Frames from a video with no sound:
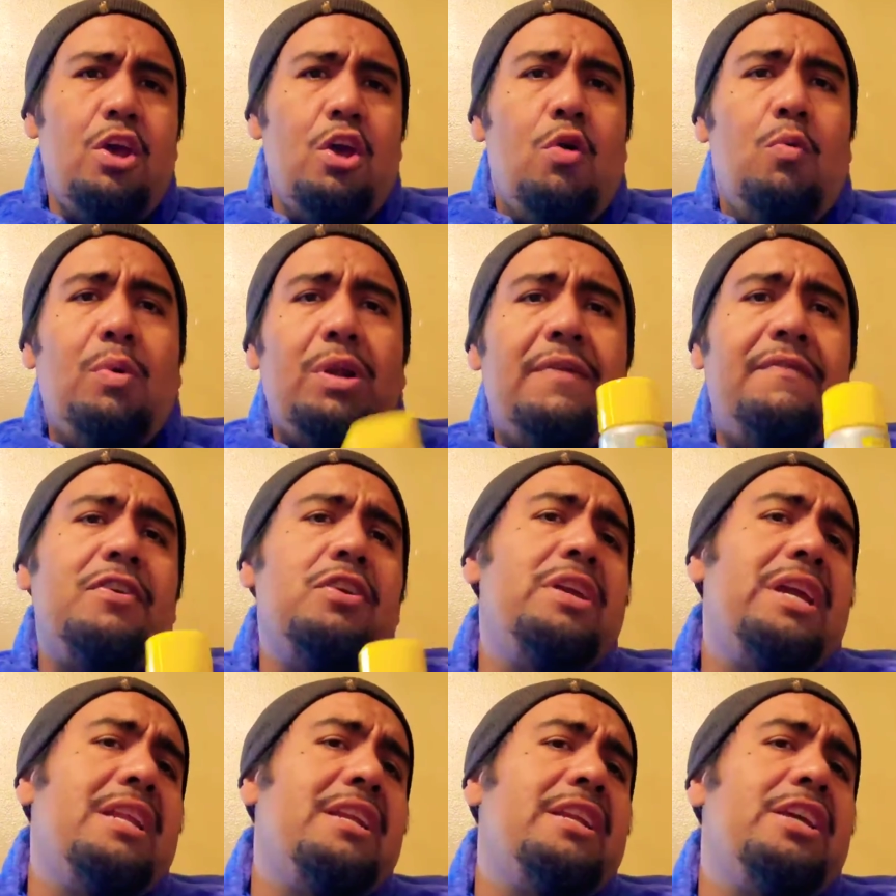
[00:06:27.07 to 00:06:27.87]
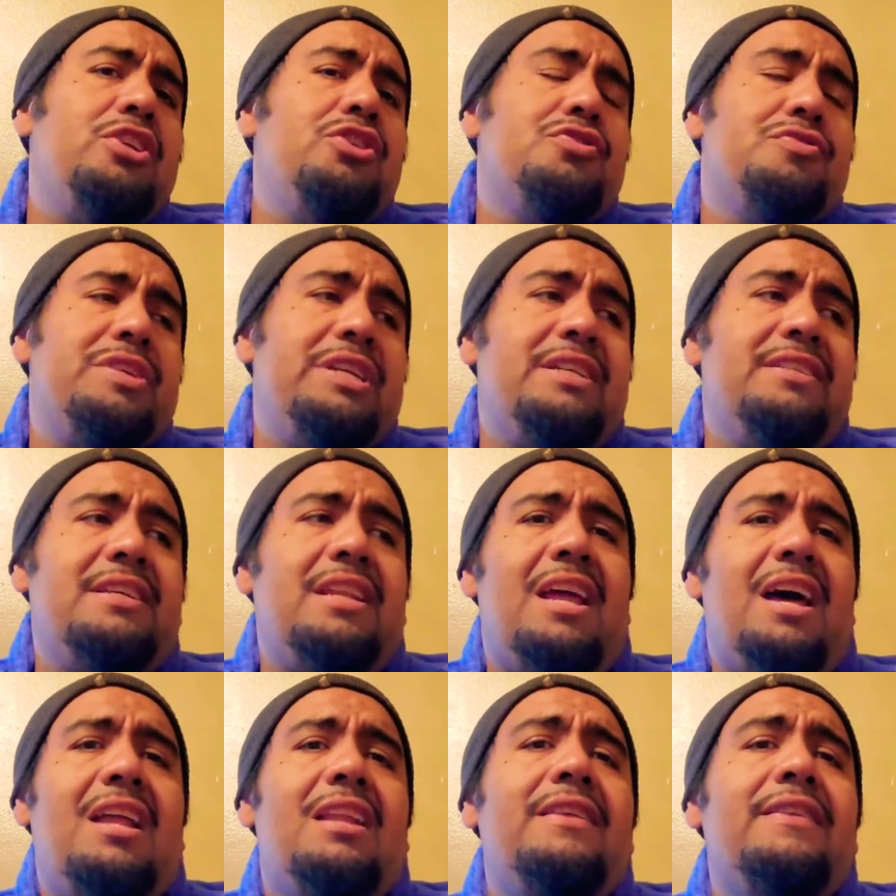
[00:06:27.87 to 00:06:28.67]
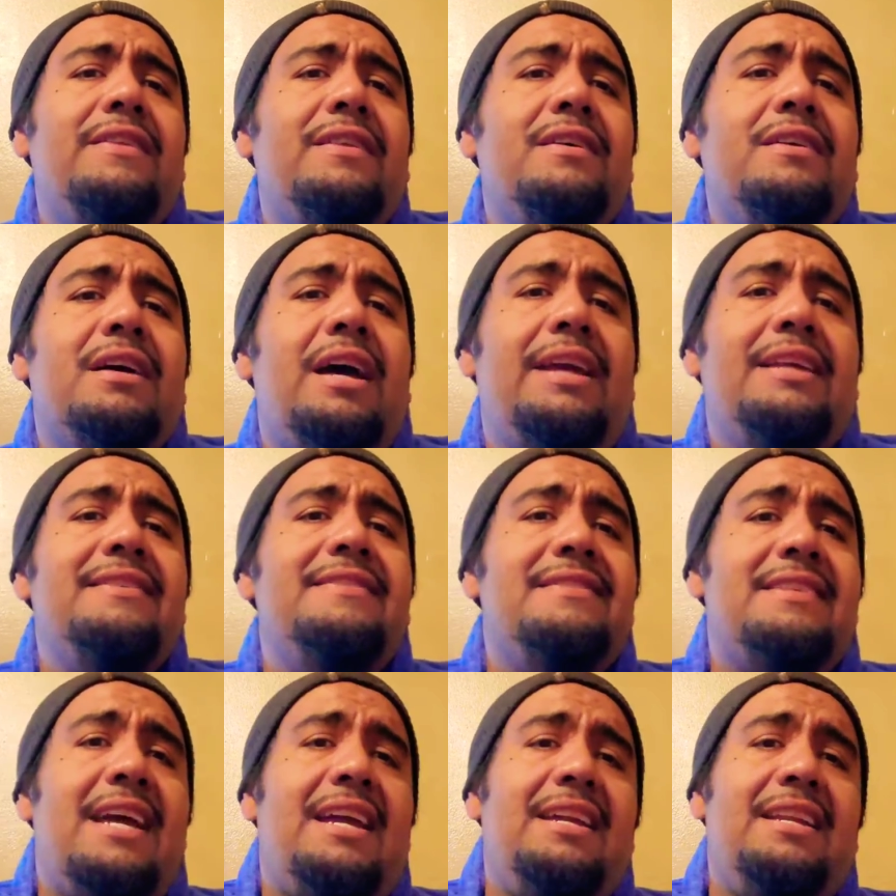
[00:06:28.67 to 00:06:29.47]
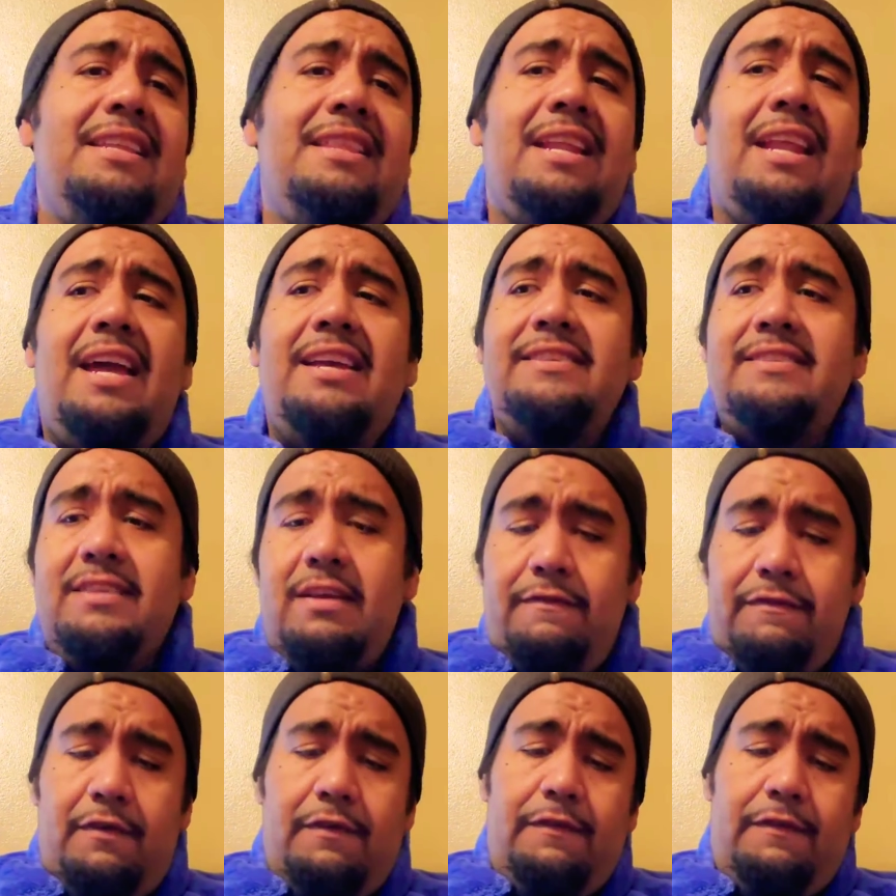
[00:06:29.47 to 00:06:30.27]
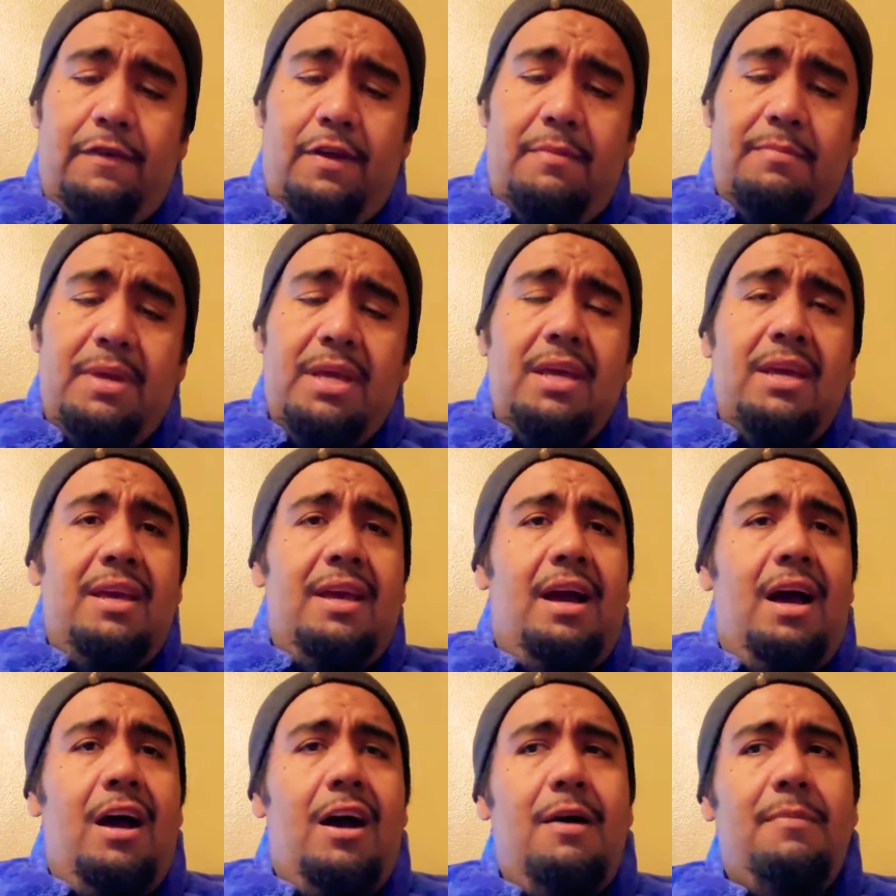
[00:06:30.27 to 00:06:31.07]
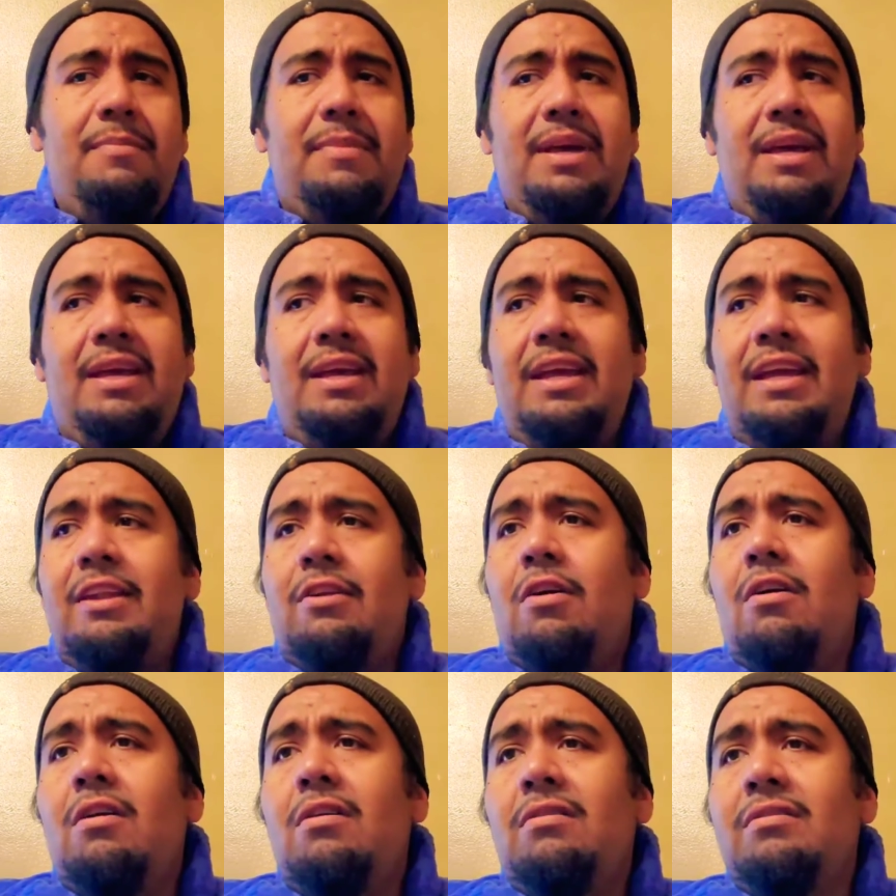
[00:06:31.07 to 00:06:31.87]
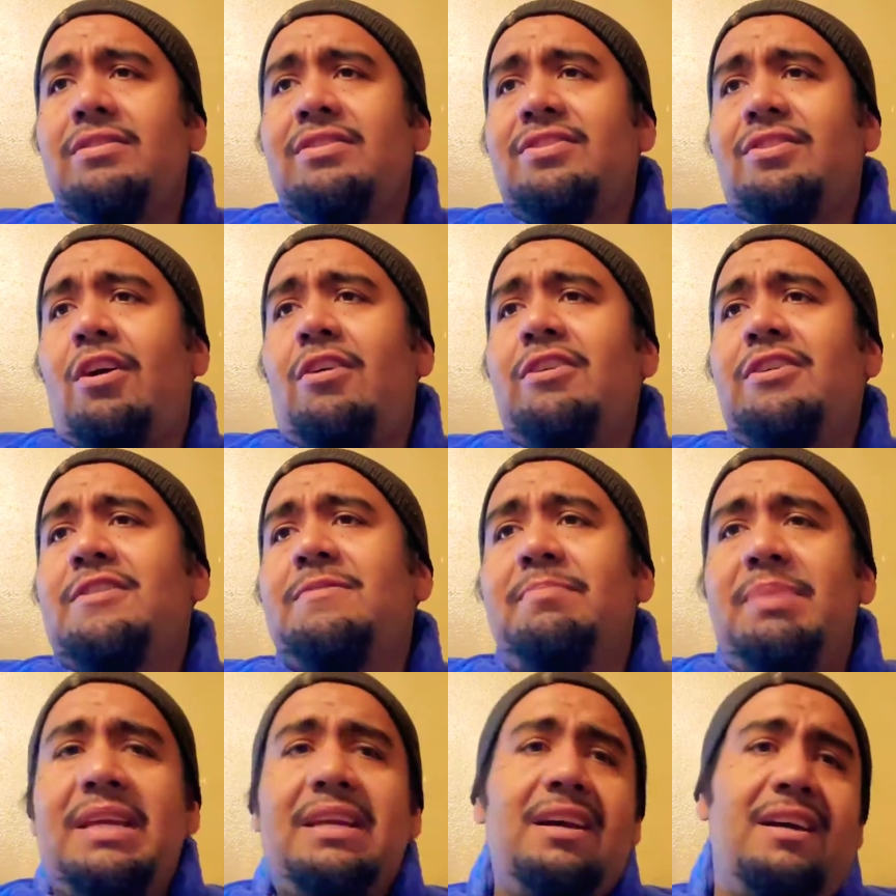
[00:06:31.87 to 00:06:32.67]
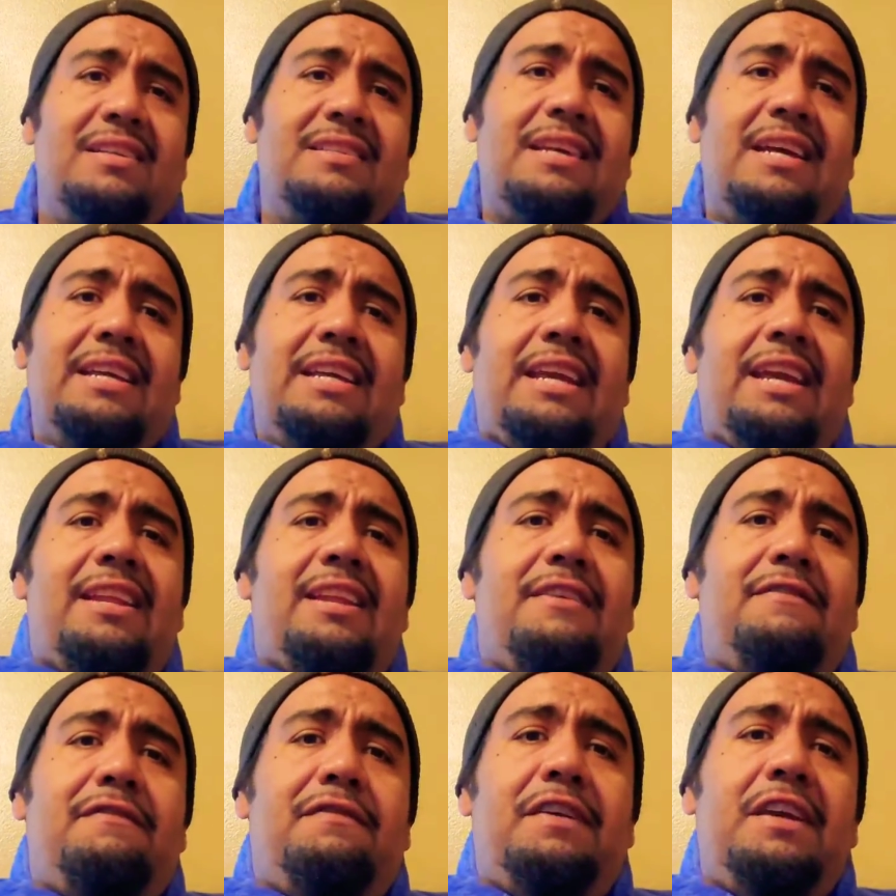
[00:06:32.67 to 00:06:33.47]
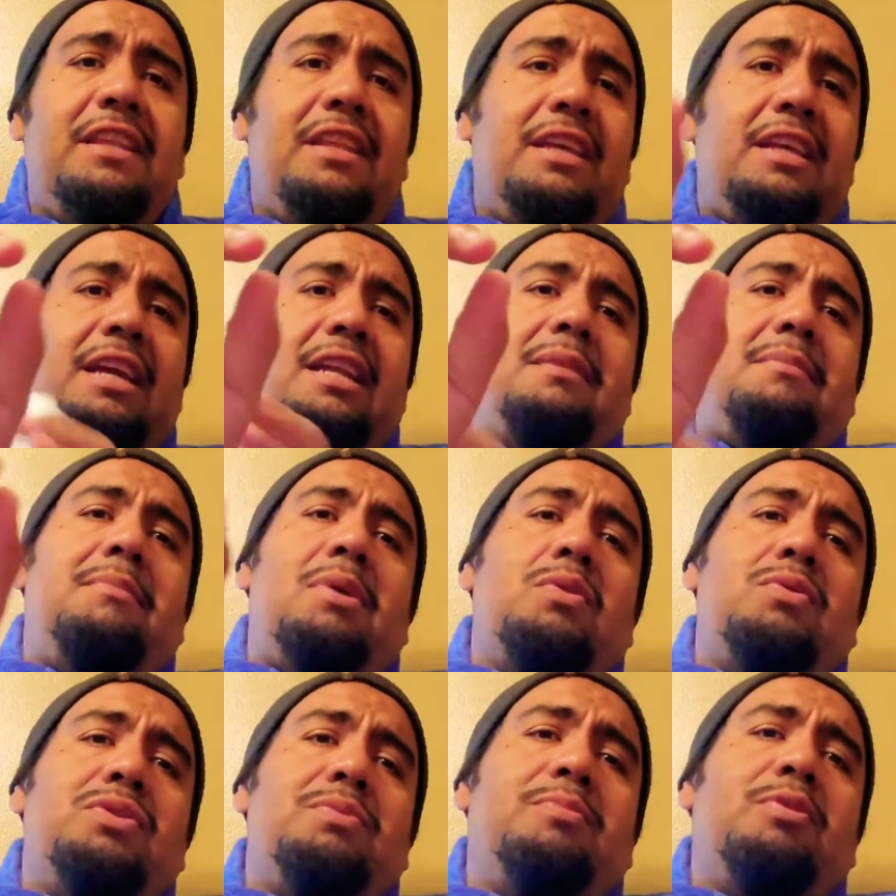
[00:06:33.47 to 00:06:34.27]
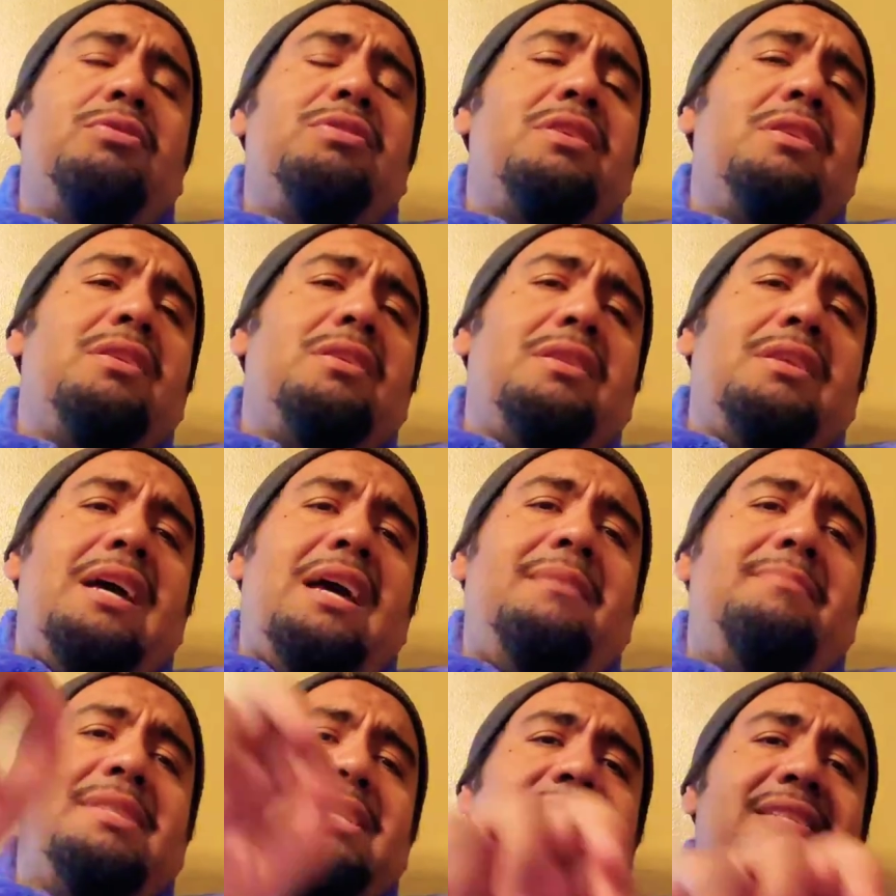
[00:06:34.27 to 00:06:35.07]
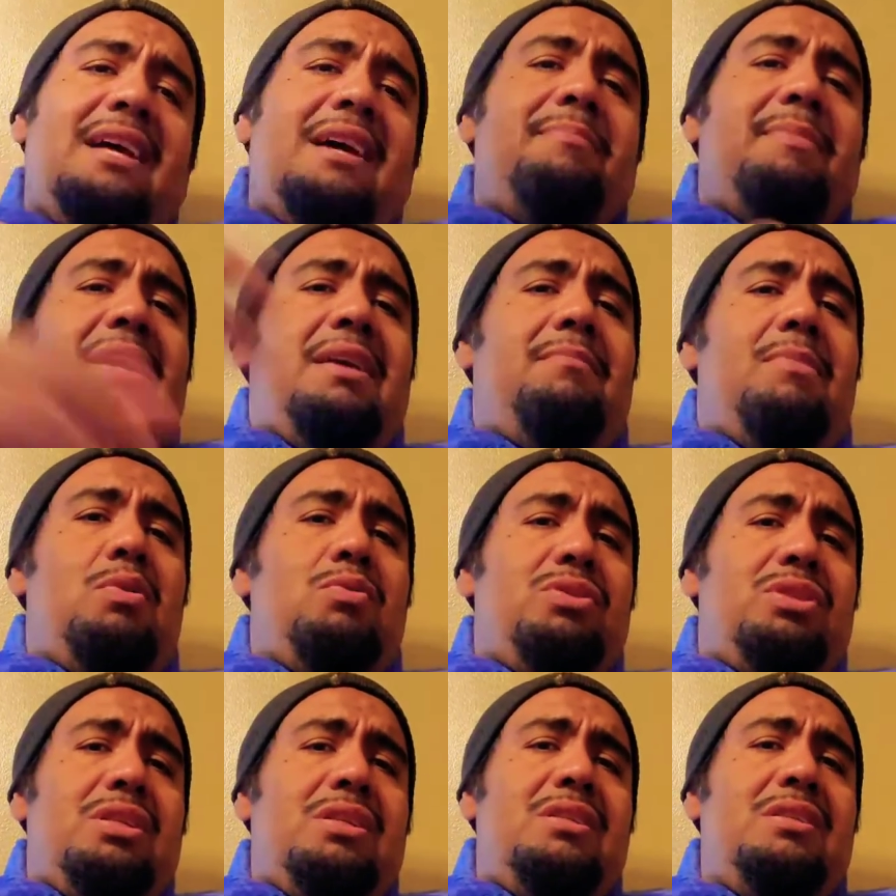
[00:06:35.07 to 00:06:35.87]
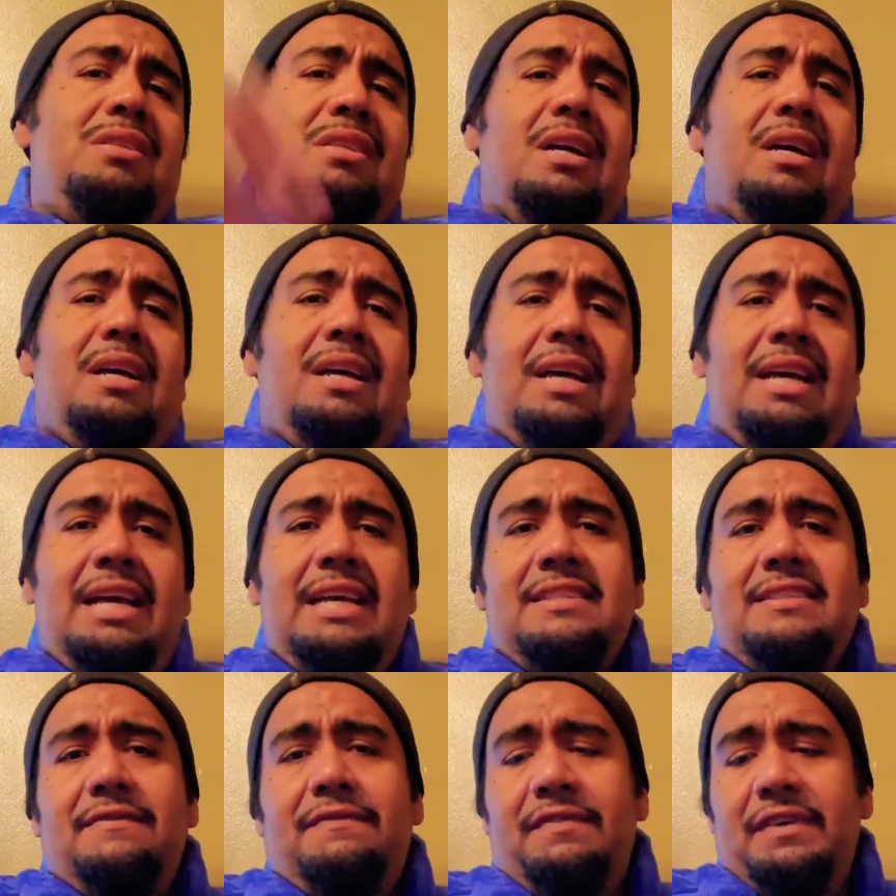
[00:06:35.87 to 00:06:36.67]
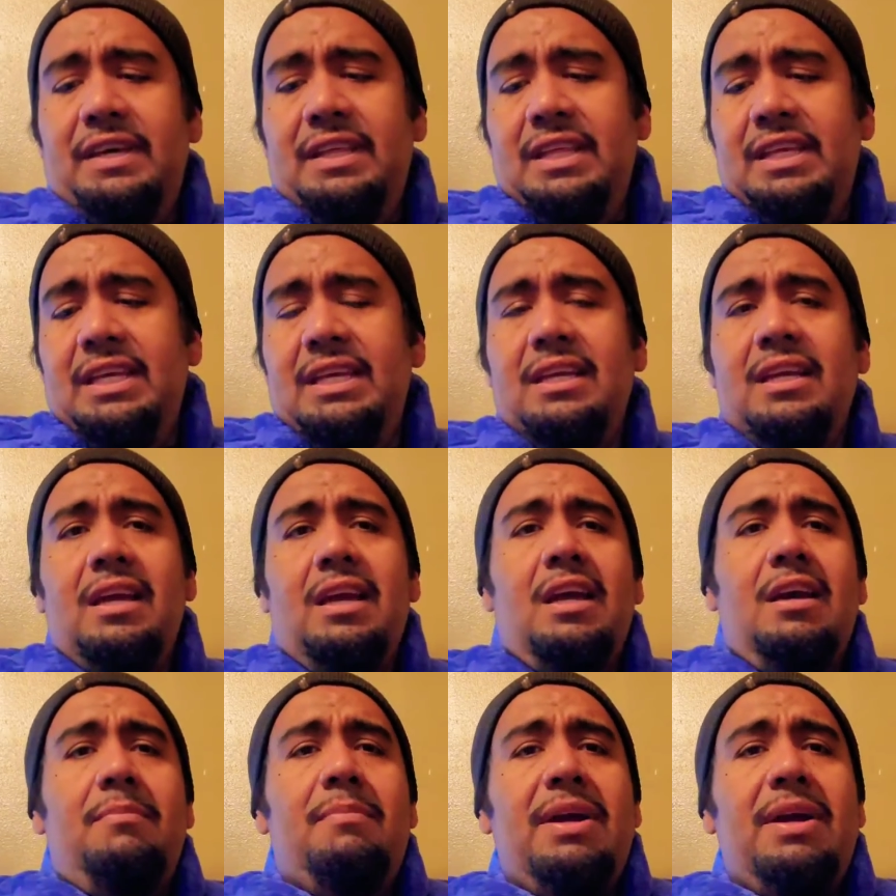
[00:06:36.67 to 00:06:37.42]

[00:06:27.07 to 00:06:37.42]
Whenever you get an injury, because a lot of the anxiety that I suffer from, it all starts because I get a feeling and emotion. Most of the times it's not my emotions, it's a feeling.